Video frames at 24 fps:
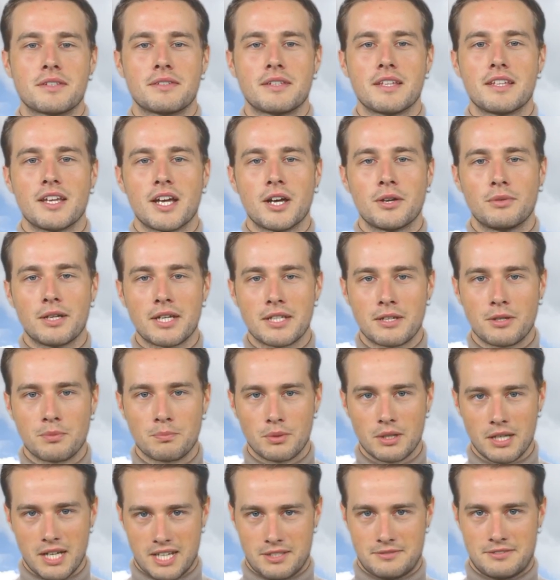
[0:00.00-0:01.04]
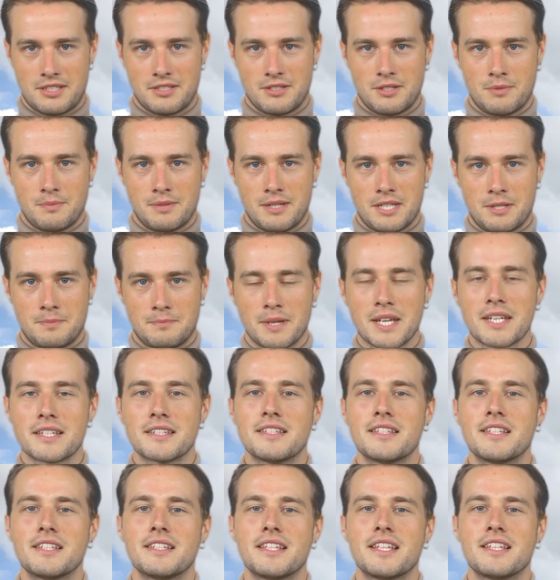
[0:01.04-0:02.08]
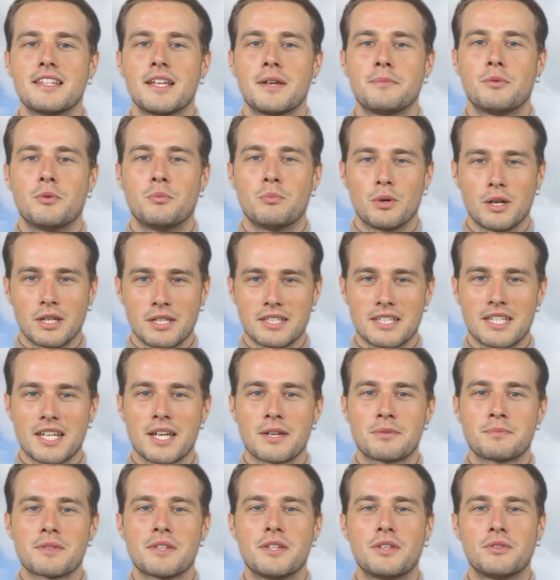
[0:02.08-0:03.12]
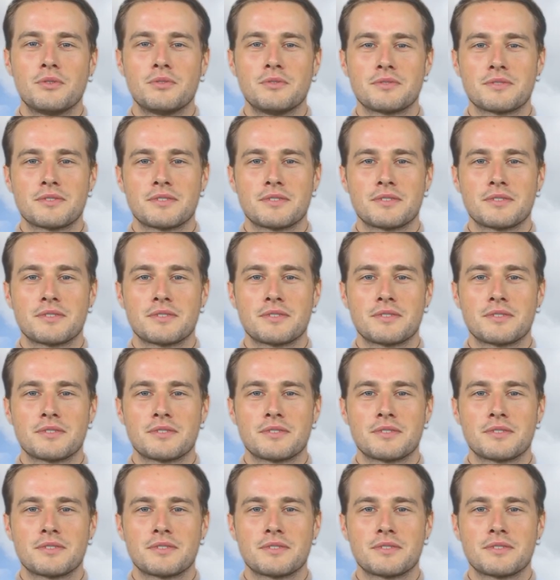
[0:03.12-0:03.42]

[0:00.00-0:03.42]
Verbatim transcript: The director will have to do his best to set up a works council.